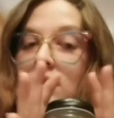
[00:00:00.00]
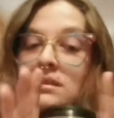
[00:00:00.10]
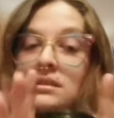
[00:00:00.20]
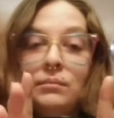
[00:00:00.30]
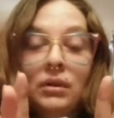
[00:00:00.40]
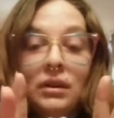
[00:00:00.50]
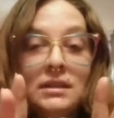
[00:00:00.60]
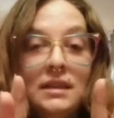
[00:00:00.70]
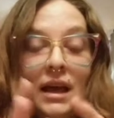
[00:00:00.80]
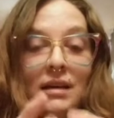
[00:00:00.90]
Simple
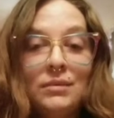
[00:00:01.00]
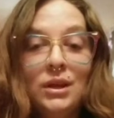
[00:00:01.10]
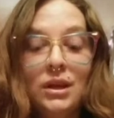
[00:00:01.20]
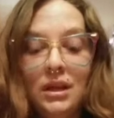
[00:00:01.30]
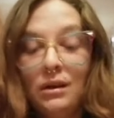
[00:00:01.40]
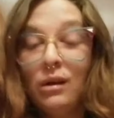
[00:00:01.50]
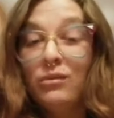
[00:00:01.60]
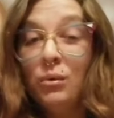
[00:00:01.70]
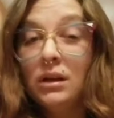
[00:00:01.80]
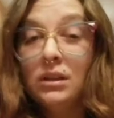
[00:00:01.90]
as that. Now,
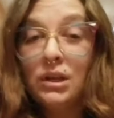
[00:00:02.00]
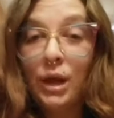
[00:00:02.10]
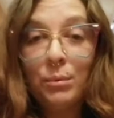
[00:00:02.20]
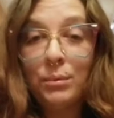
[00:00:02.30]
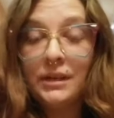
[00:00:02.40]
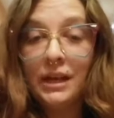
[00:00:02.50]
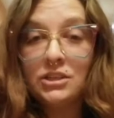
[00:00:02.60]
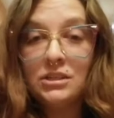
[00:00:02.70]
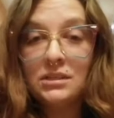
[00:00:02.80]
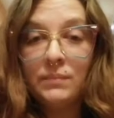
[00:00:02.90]
if you want to look up a
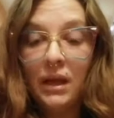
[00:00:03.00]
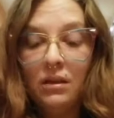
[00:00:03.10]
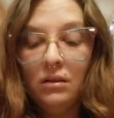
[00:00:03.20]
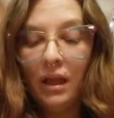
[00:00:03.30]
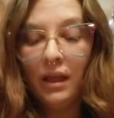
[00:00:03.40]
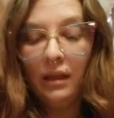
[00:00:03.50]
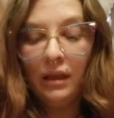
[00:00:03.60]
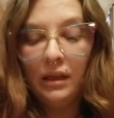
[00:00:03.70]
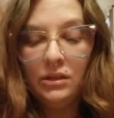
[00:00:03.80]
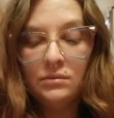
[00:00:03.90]
protection spell
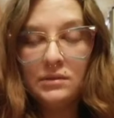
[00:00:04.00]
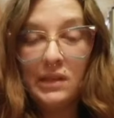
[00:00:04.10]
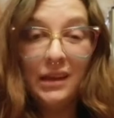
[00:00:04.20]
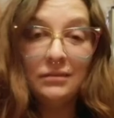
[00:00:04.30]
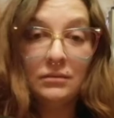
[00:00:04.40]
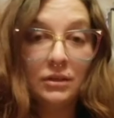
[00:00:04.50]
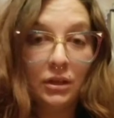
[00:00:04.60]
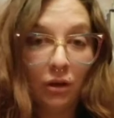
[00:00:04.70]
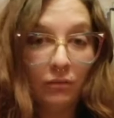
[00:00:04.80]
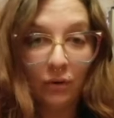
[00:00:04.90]
and use
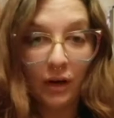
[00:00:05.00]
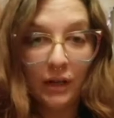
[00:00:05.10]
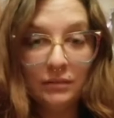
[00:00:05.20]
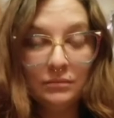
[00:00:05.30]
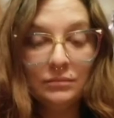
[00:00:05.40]
that, go for it.